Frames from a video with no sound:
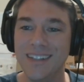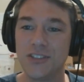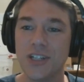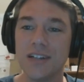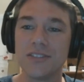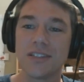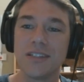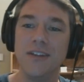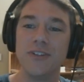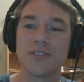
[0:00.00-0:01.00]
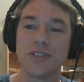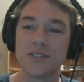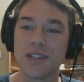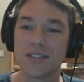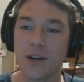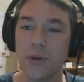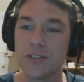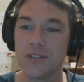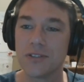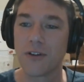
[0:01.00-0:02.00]
John Stevenson says, I
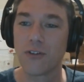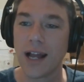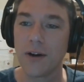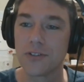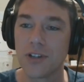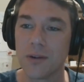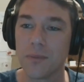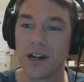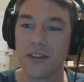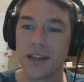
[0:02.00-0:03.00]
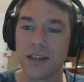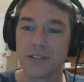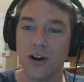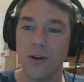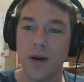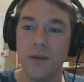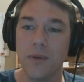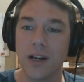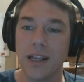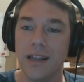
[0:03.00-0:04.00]
wasted several hours on it, but I think it's all my
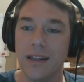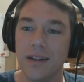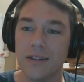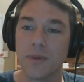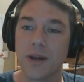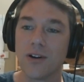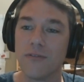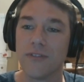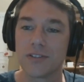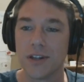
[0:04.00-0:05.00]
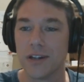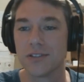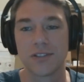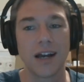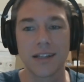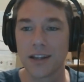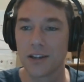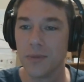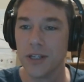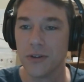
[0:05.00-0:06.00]
money and it's better invested in stock. That
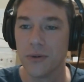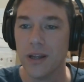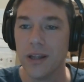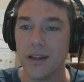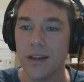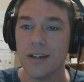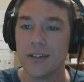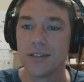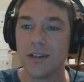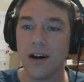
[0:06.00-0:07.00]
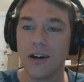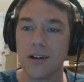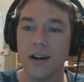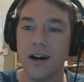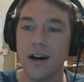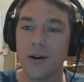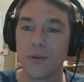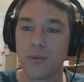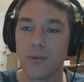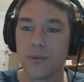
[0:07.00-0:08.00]
could be too. Dong,
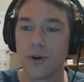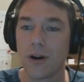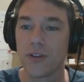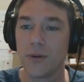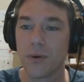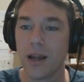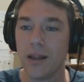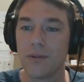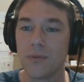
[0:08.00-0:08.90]
roughly right